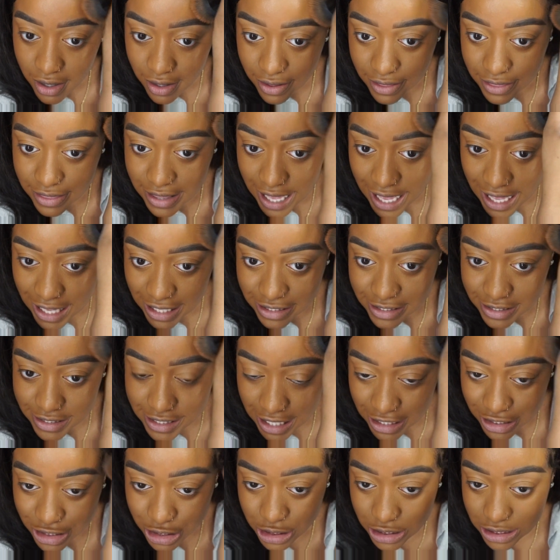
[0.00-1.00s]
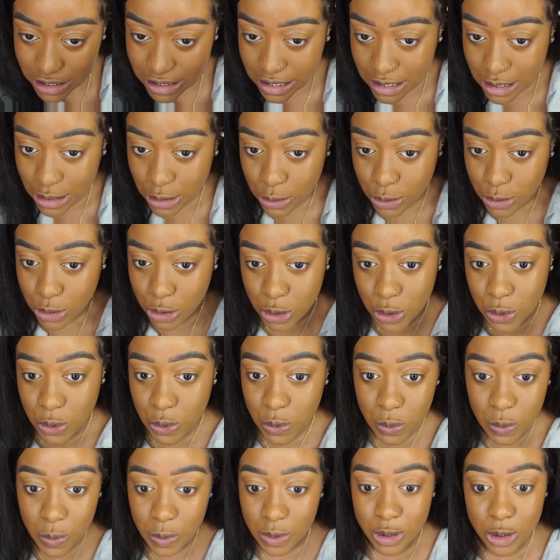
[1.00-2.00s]
that's just a little
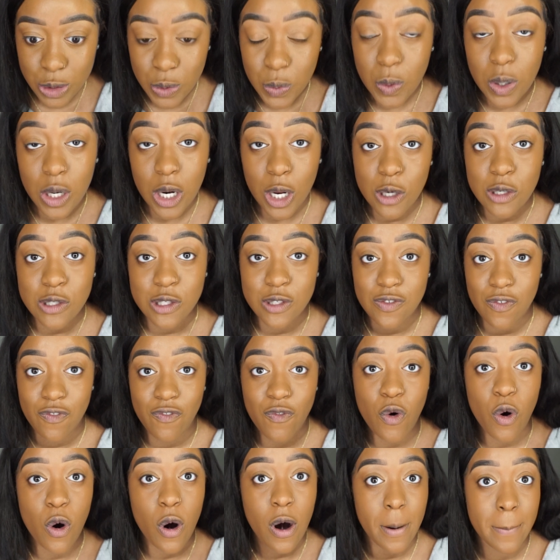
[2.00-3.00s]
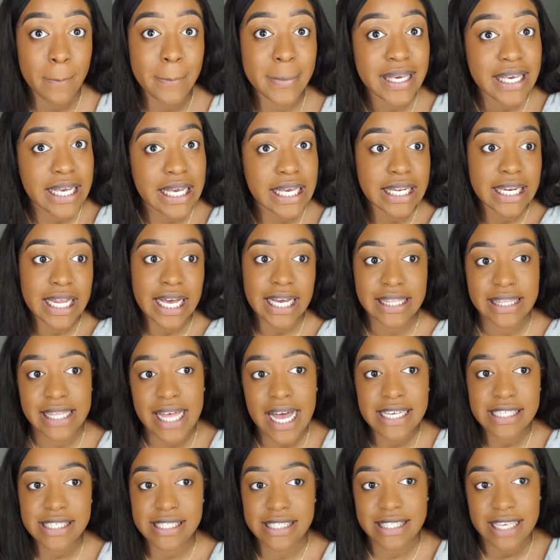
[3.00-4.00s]
too close for me. Like,
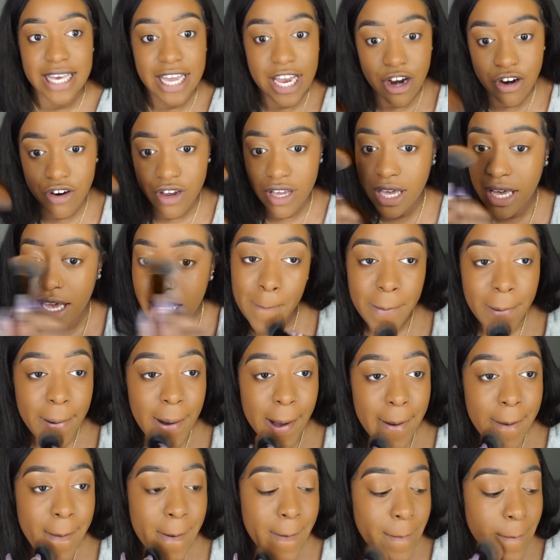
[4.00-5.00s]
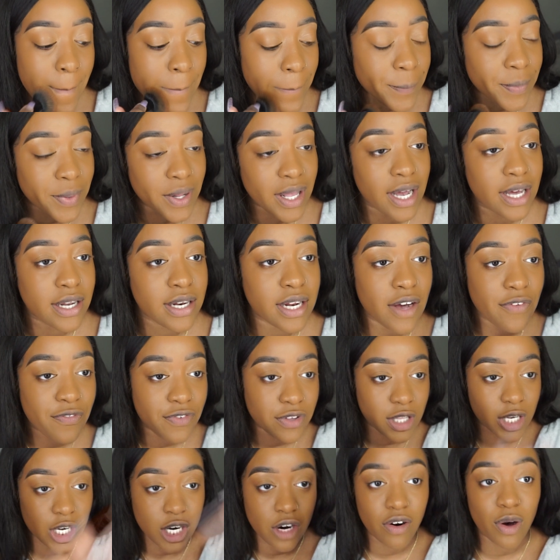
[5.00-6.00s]
that's scary. But enough
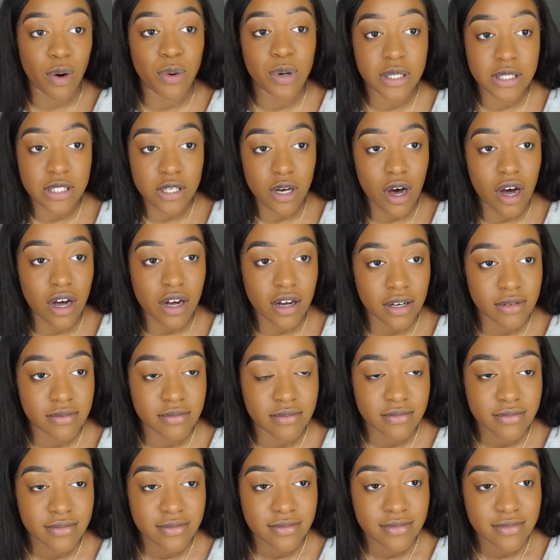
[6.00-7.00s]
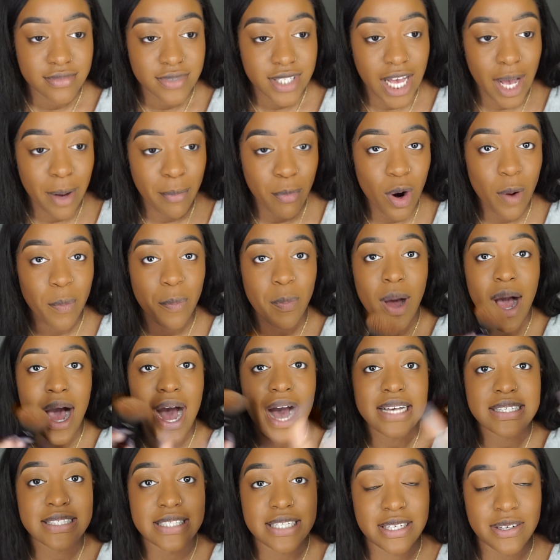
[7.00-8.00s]
of the corona talk. A more
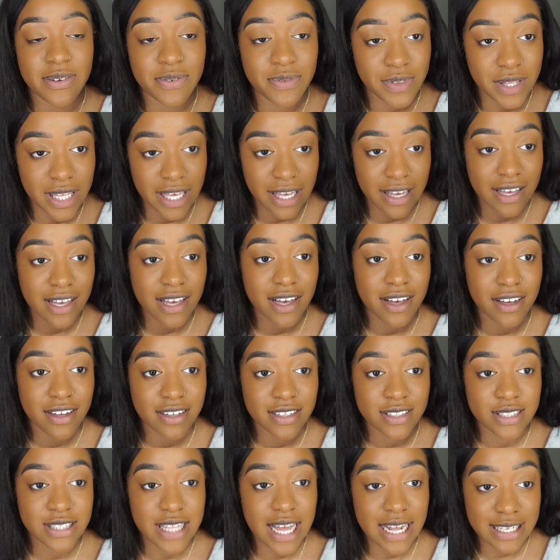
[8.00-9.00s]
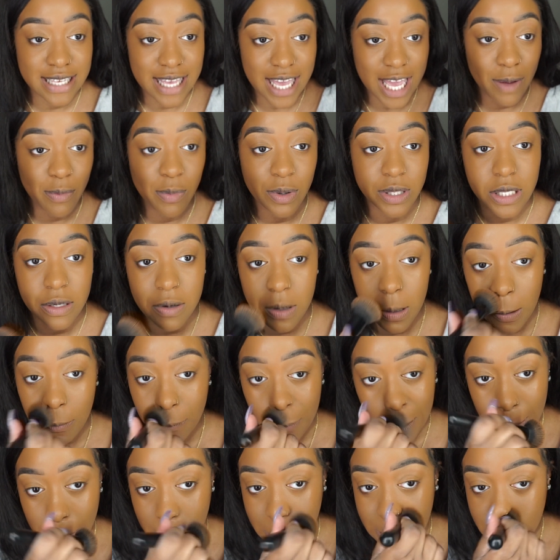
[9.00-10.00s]
positive thing that came with the
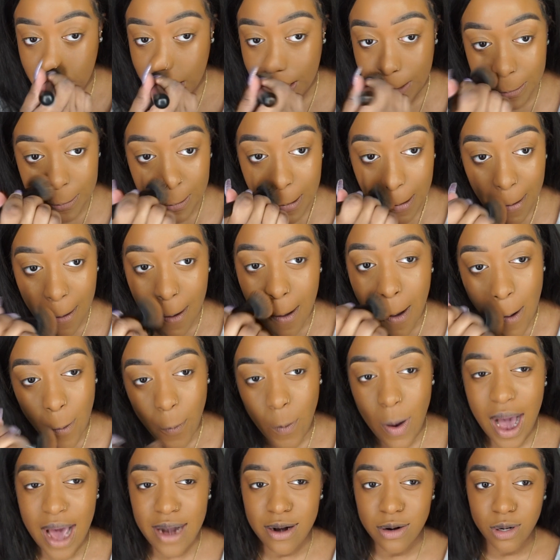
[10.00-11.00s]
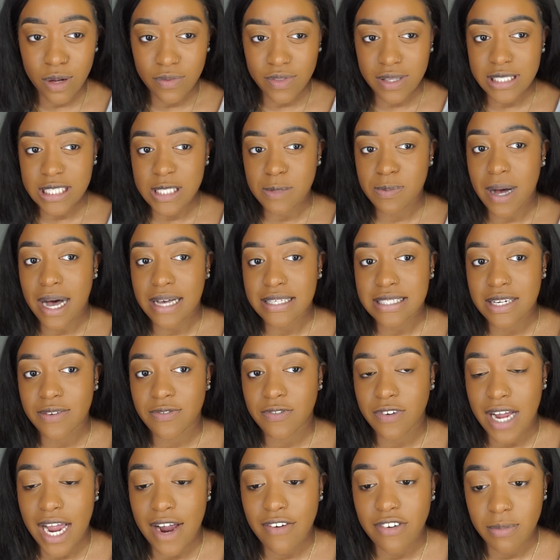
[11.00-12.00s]
coronavirus is, well, I don't know if this is positive
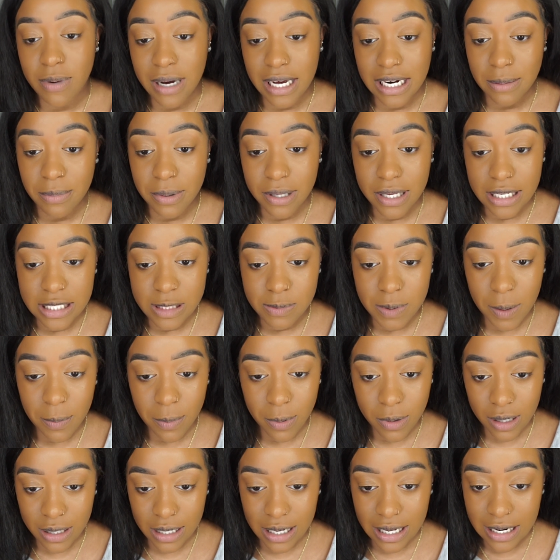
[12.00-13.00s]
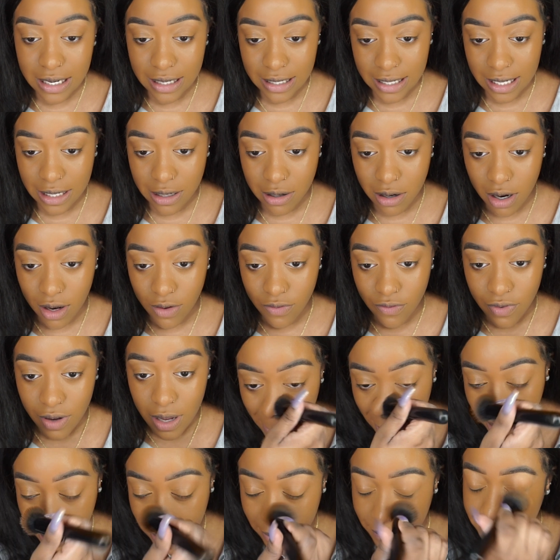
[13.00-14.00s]
for everybody because people are getting laid off,
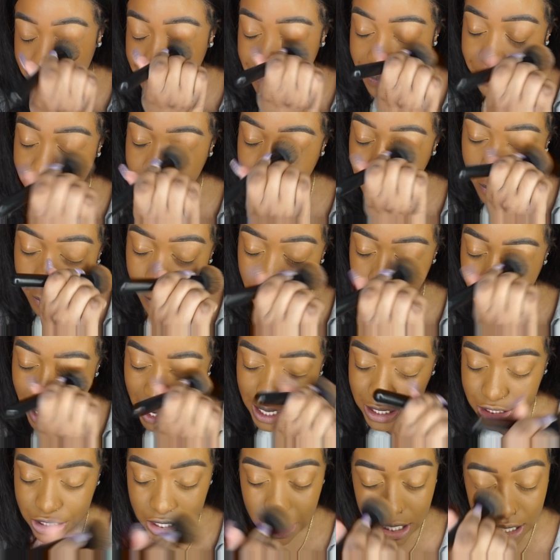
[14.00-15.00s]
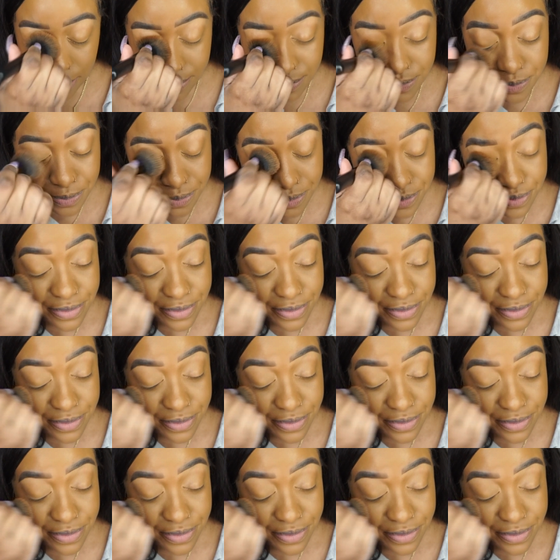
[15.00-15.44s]
but my job,